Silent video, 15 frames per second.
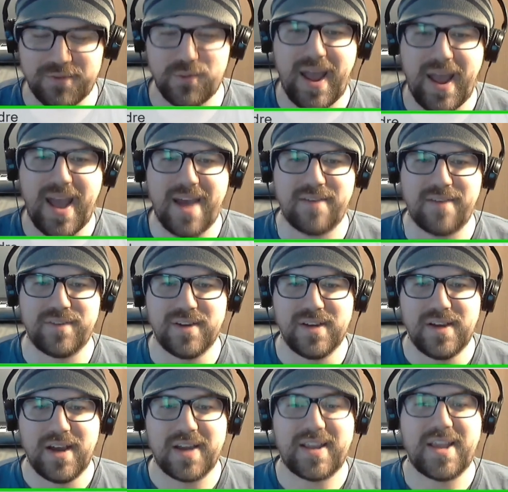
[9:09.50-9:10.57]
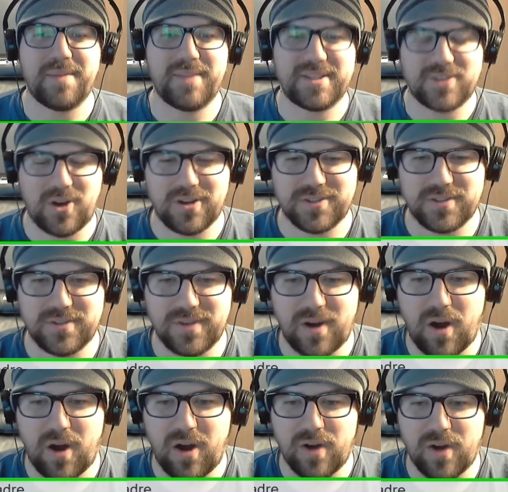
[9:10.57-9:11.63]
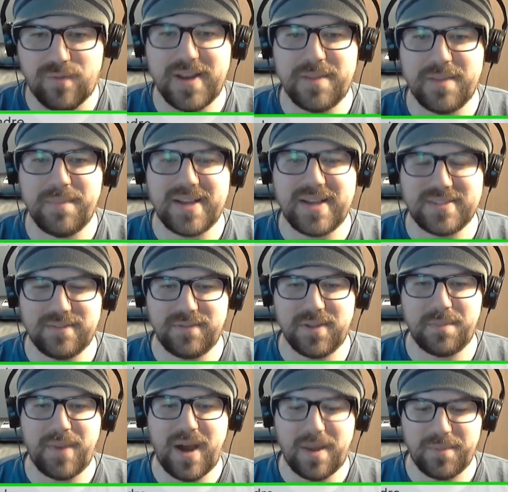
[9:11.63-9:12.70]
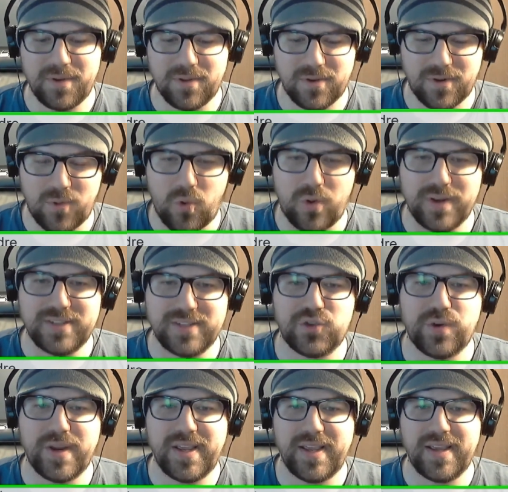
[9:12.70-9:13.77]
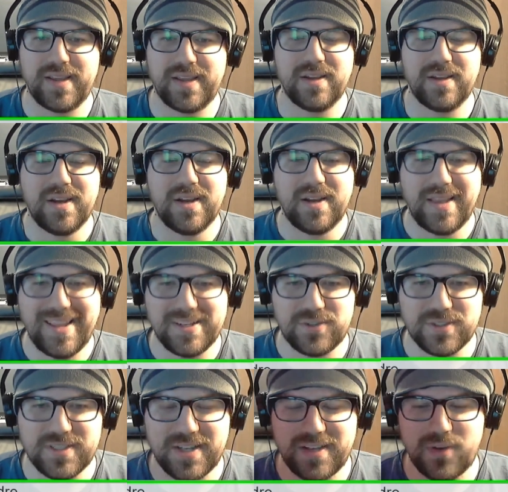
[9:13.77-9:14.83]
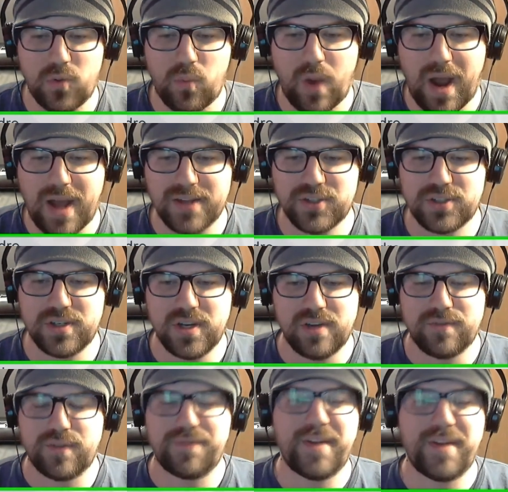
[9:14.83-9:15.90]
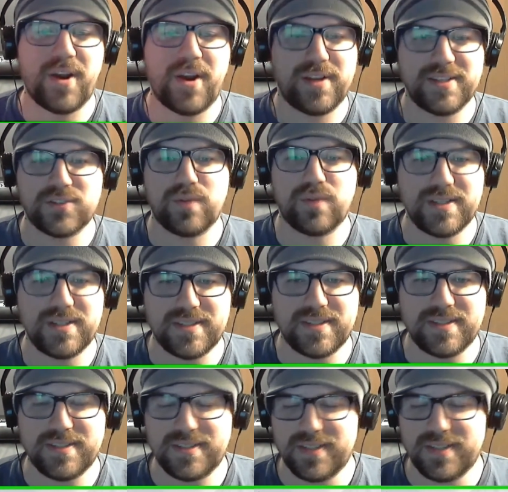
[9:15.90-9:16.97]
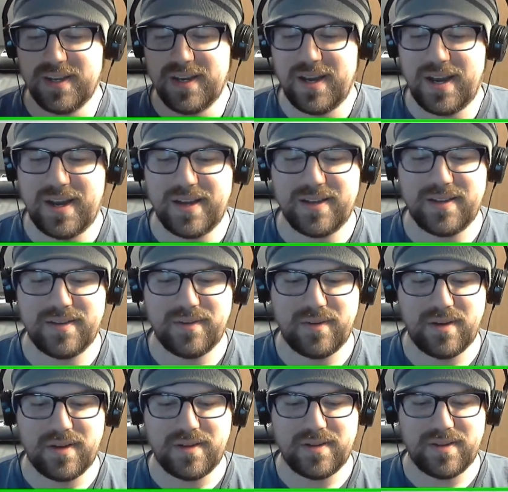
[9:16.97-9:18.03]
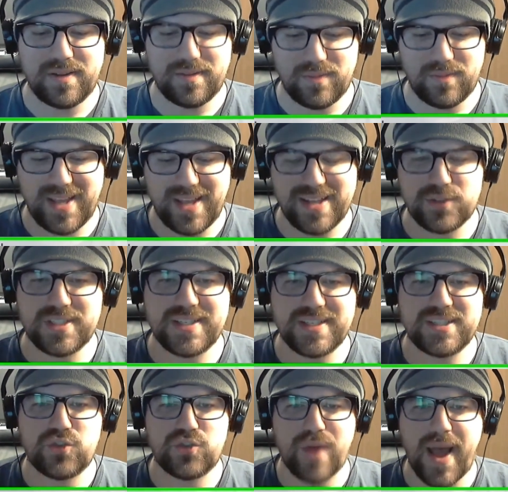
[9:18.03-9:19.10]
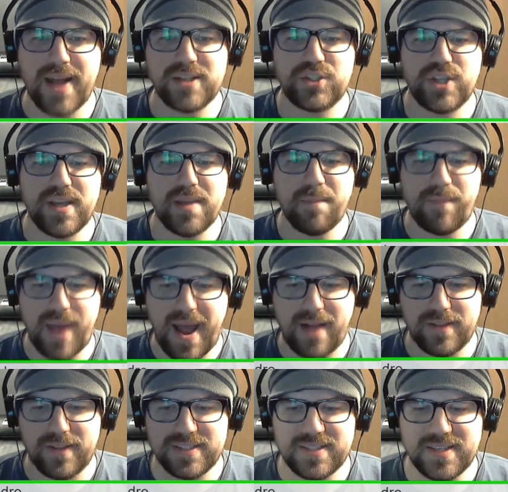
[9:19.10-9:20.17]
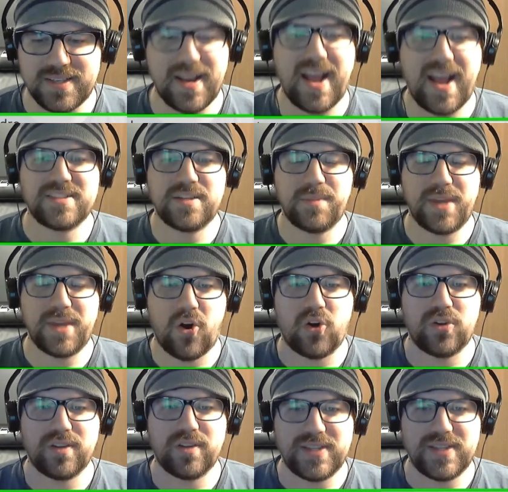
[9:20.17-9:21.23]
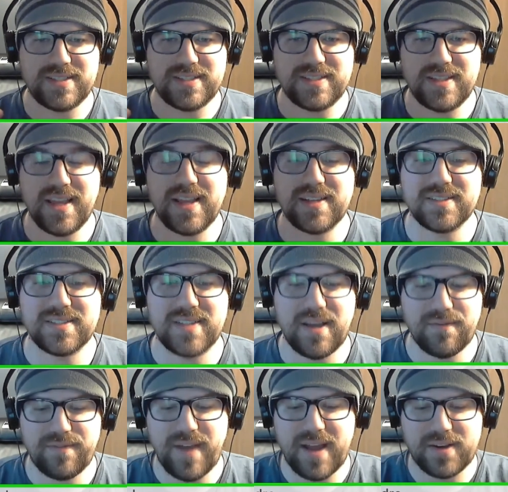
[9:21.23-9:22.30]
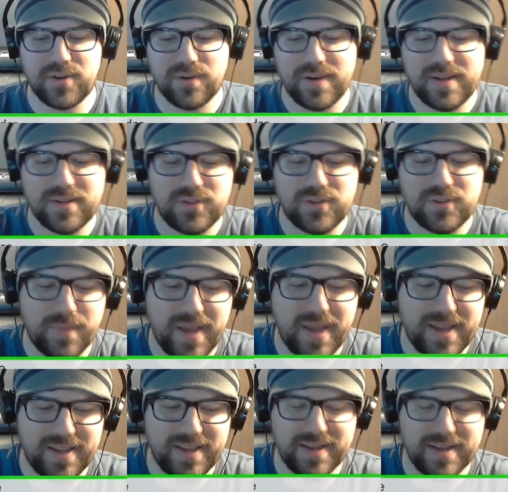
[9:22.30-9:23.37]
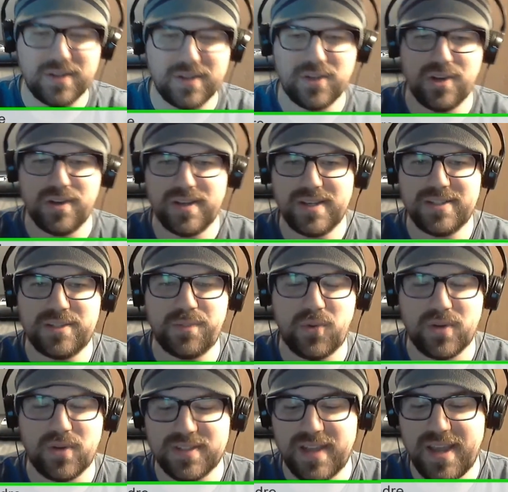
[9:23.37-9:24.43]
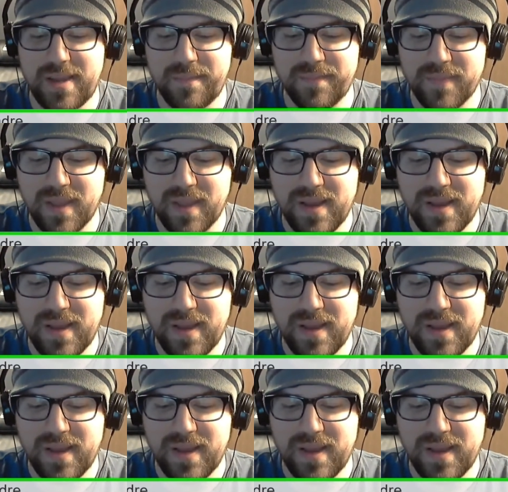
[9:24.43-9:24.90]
to have a game that's also already massively popular or intriguing, interesting to watch for various reasons, interesting strategy, balanced. It has to be all of these things that factor into making it a good esports game.